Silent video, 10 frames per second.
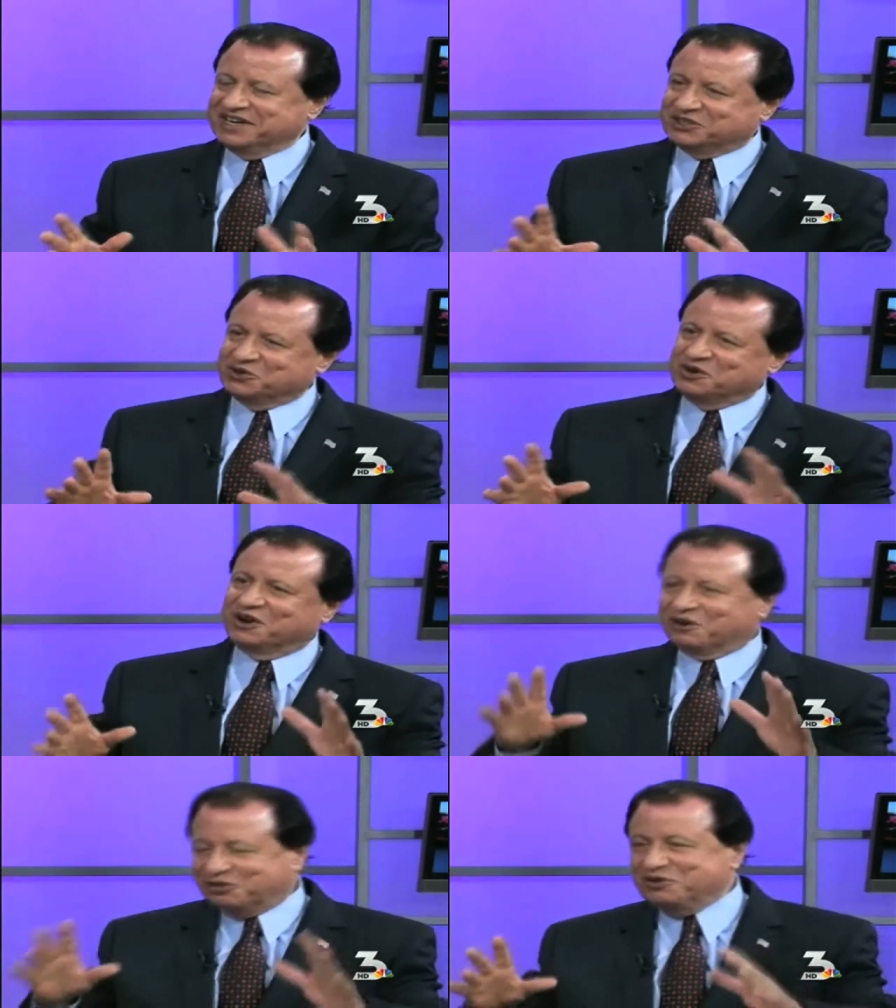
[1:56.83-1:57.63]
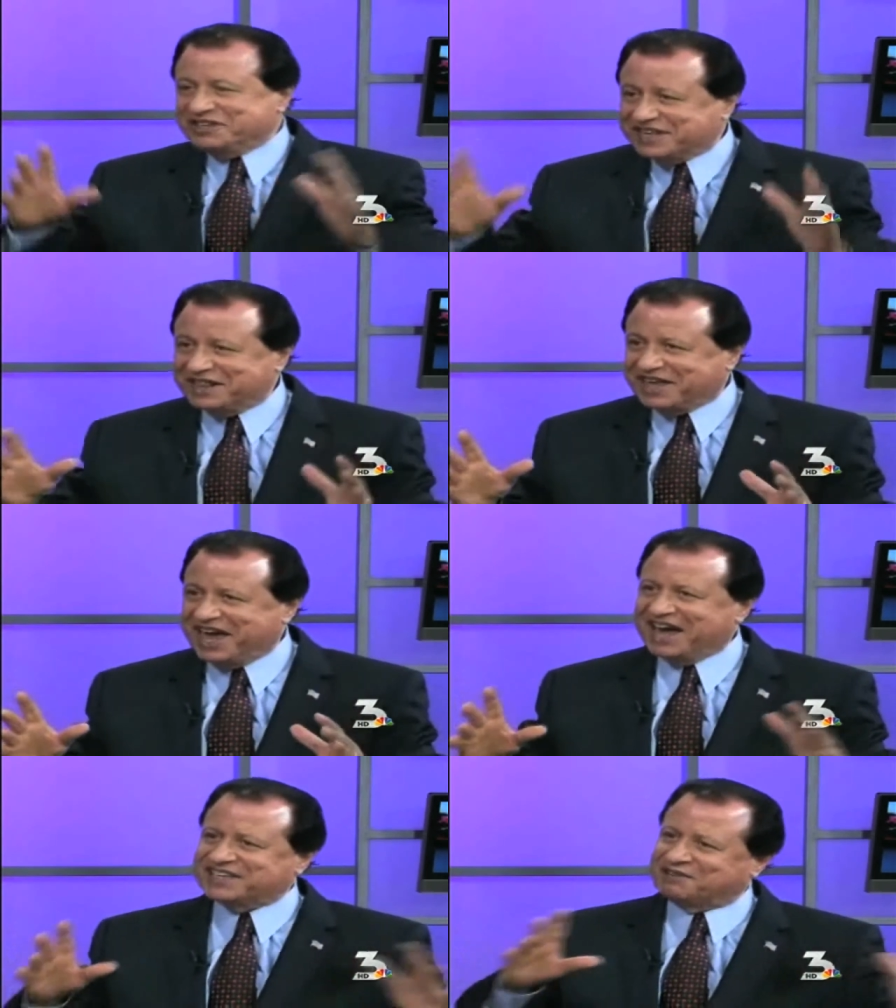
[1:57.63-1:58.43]
So although it is
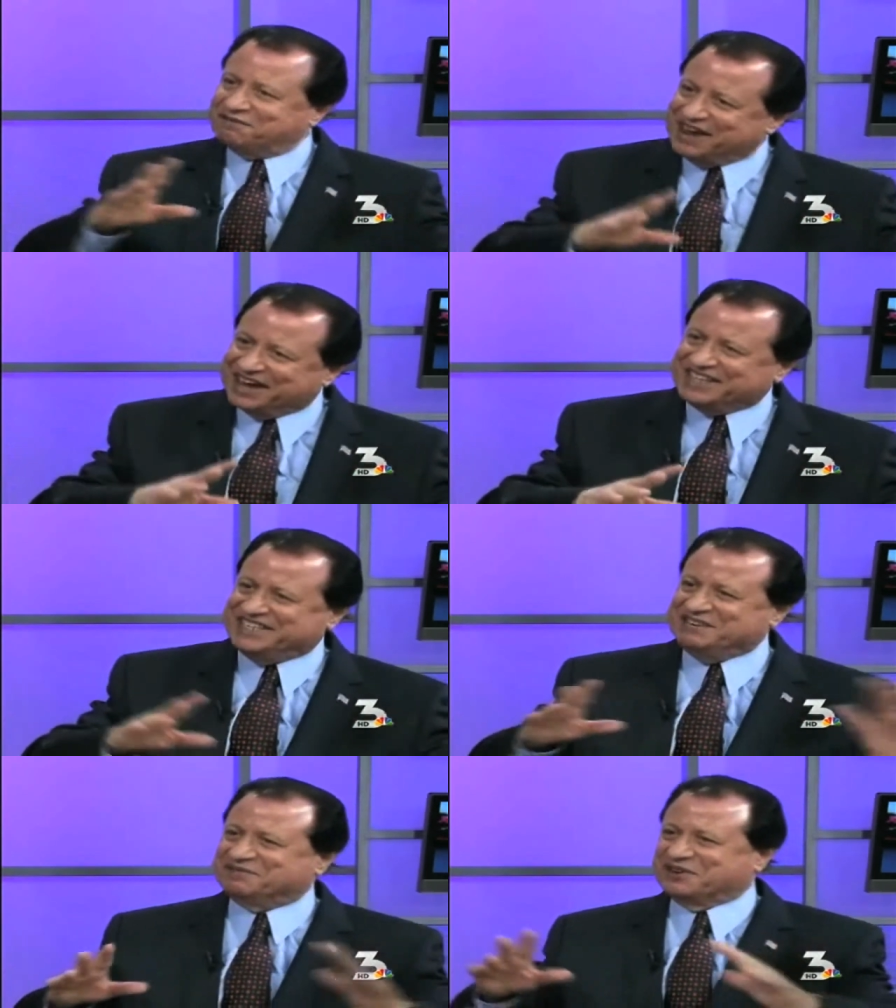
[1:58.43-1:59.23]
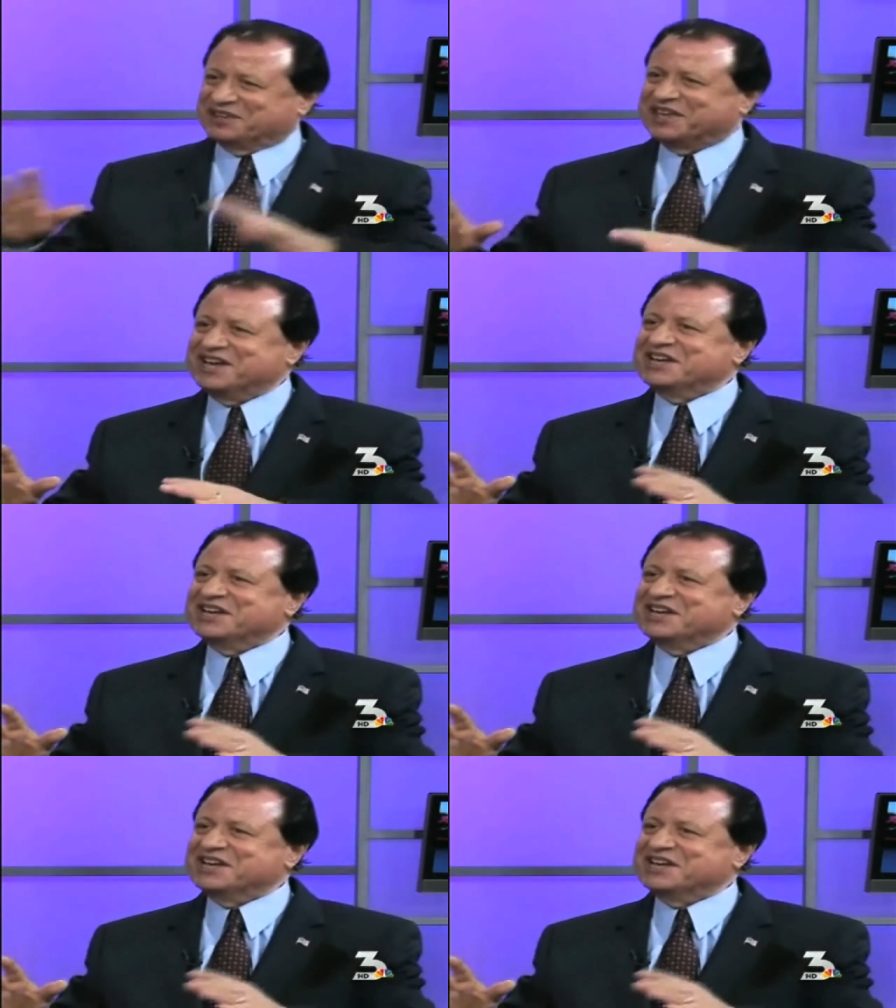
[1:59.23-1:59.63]
healthcare, there are very different